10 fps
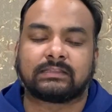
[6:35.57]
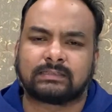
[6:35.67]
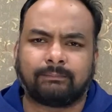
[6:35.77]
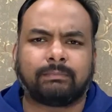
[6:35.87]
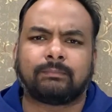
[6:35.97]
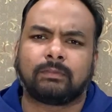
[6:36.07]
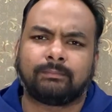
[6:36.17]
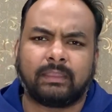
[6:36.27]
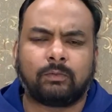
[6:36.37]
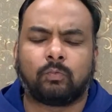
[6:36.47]
Some people
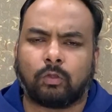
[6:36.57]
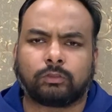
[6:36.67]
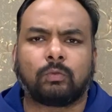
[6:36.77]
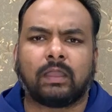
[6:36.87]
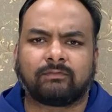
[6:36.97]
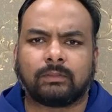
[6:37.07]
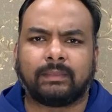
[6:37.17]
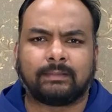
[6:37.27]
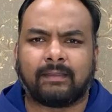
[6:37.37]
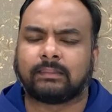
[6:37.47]
may want to have the
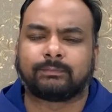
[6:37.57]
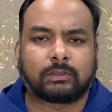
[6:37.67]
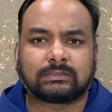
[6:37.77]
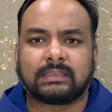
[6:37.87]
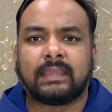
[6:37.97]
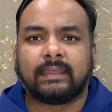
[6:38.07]
mail ballot because